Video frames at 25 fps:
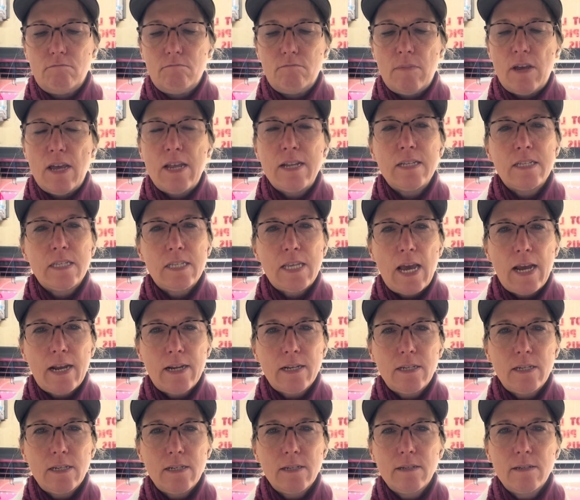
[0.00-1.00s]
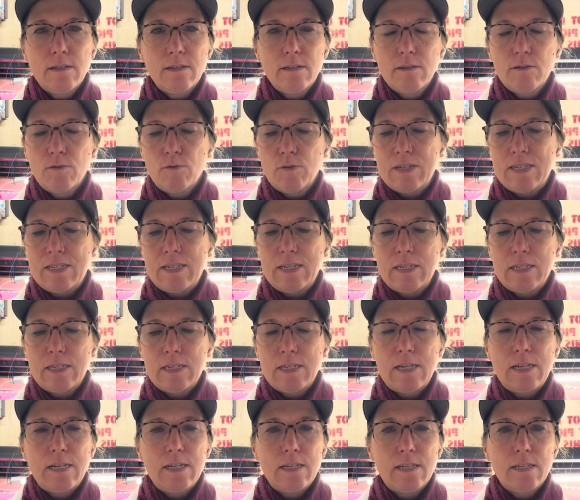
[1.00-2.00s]
insect
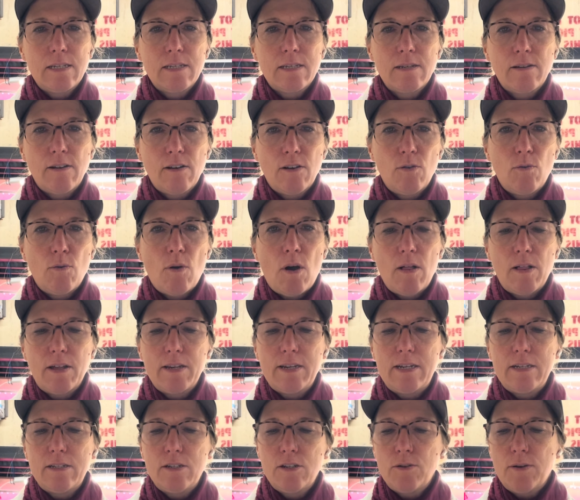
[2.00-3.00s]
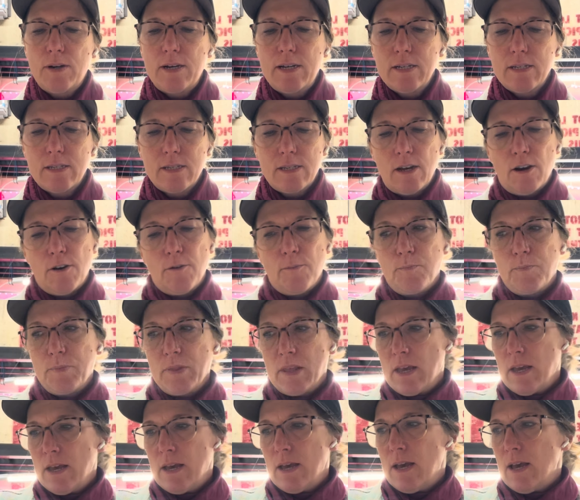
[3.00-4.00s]
resistant quality to it. So
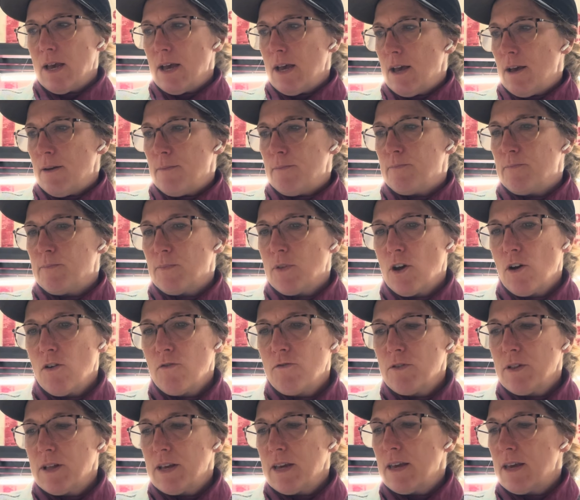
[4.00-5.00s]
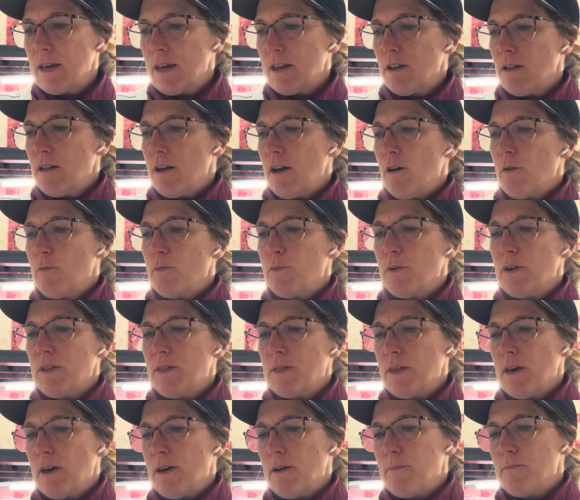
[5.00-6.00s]
hopefully it'll help with
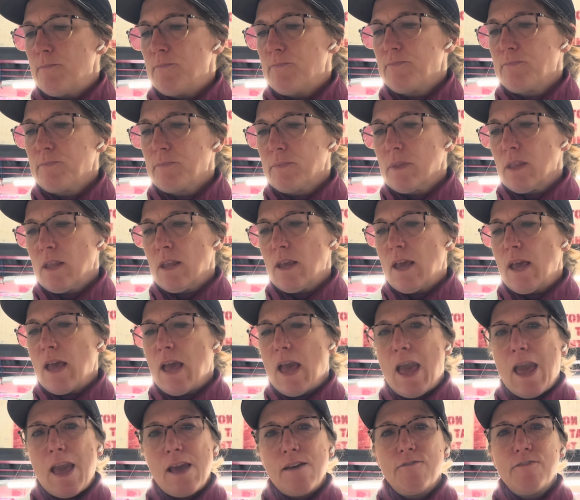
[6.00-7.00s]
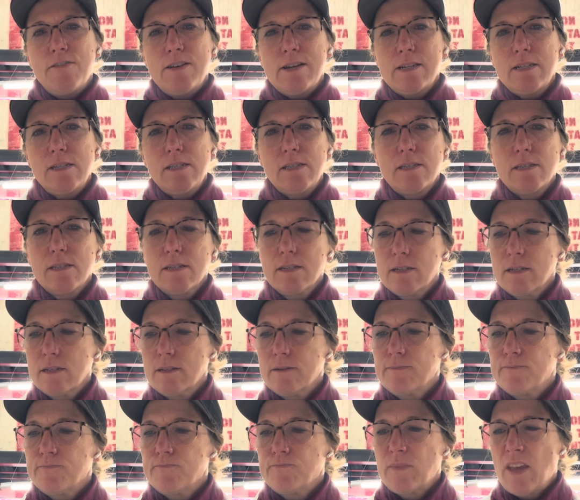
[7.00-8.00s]
the aphids.
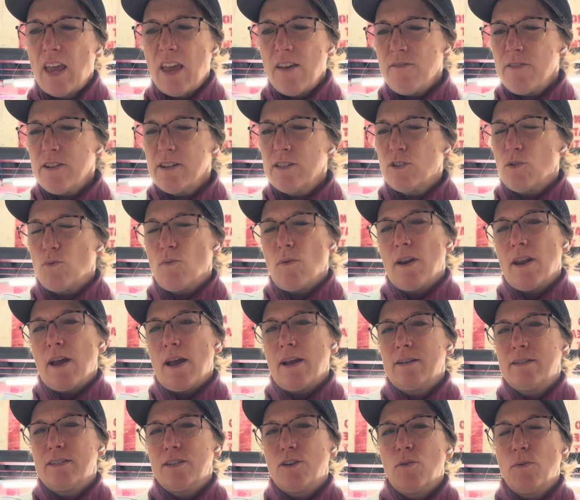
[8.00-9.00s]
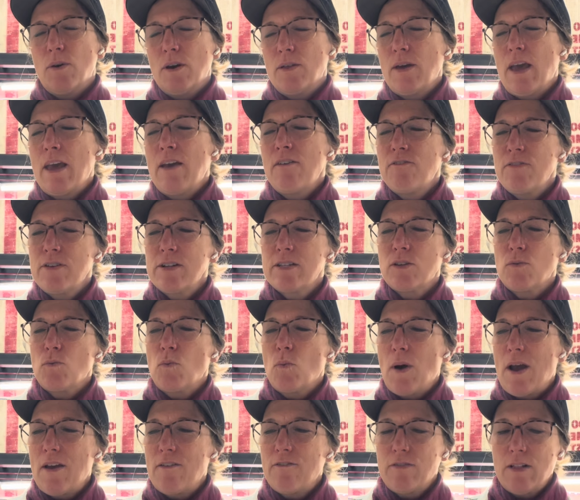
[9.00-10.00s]
Aphids are what I deal with. Aphids and
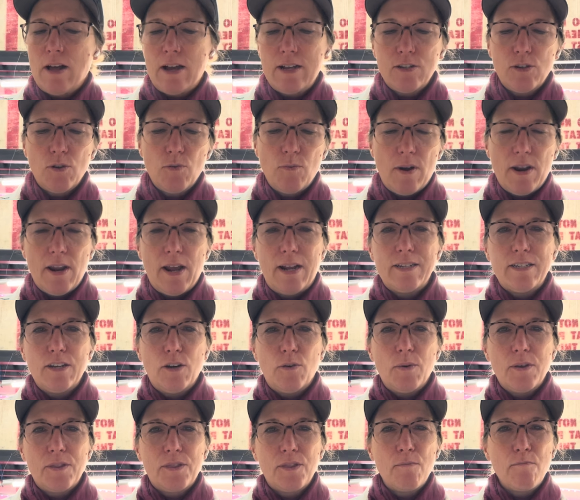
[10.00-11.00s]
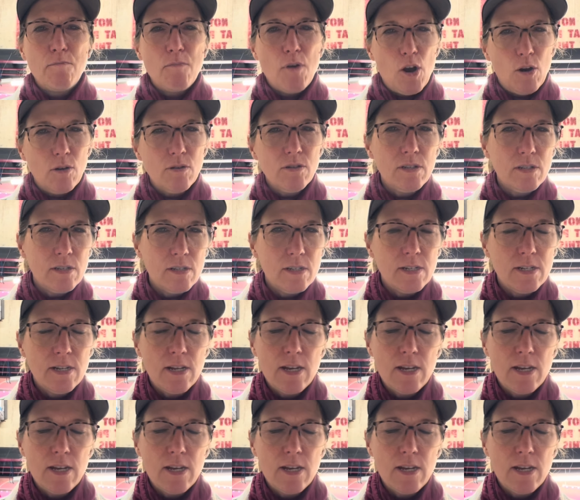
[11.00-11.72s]
whiteflies are what I deal with the most